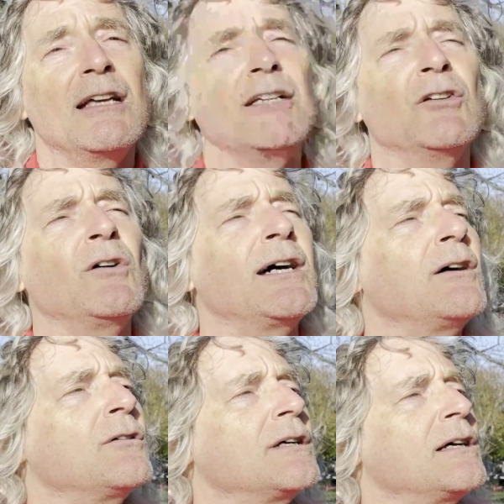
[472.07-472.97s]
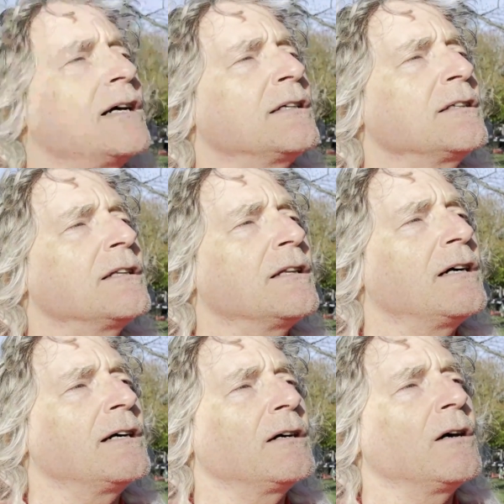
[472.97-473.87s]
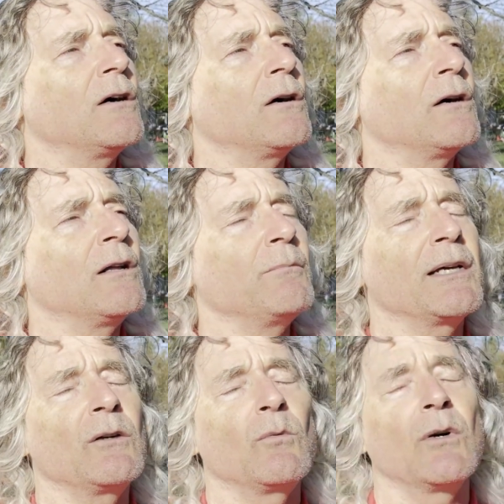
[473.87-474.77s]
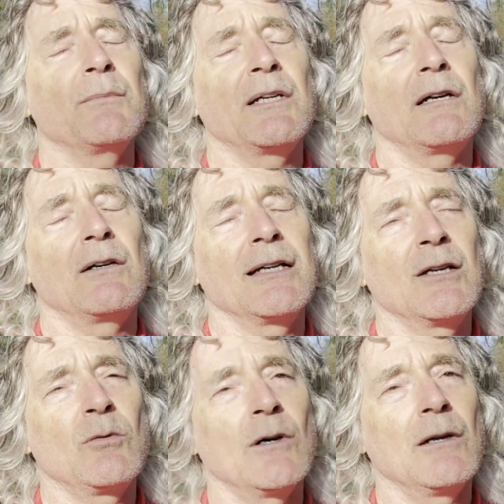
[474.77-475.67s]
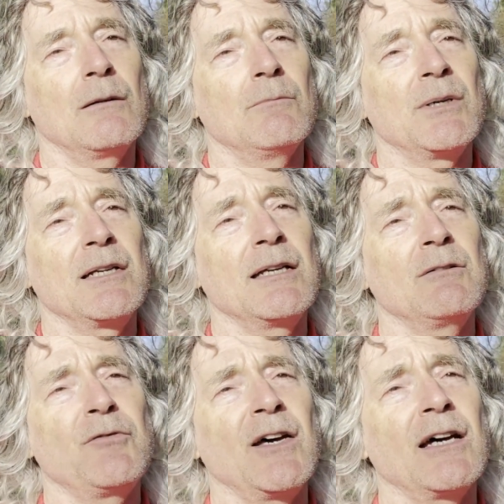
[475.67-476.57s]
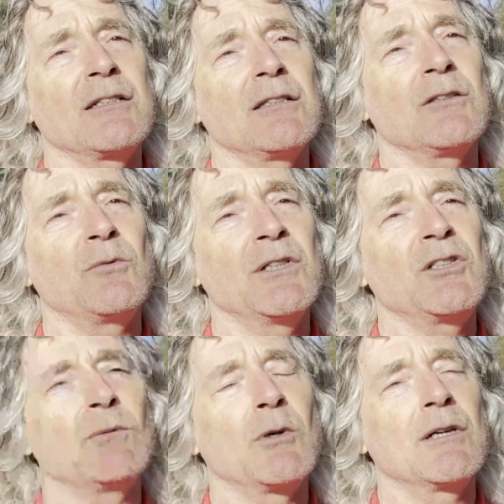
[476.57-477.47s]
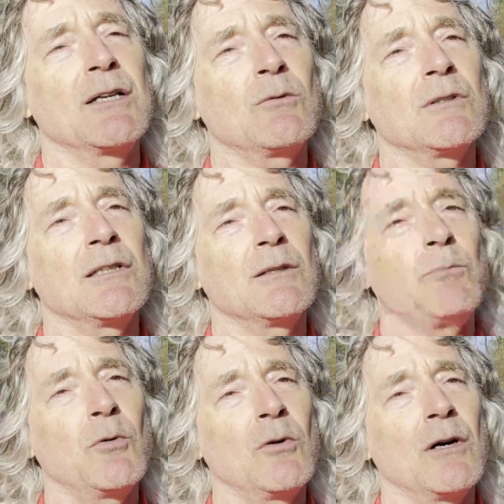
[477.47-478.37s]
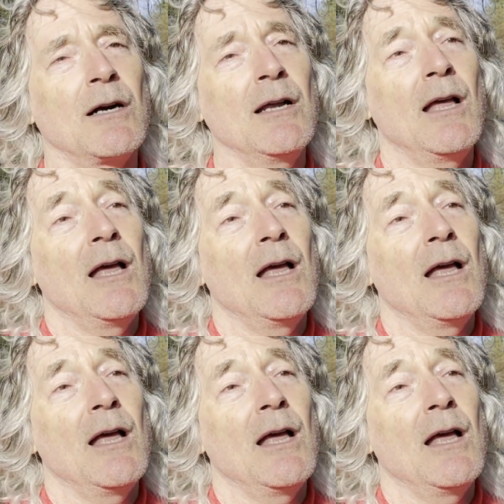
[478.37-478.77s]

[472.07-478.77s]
You know how under the law, all men and women are equal, but in fact, the rich are more equal than the poor.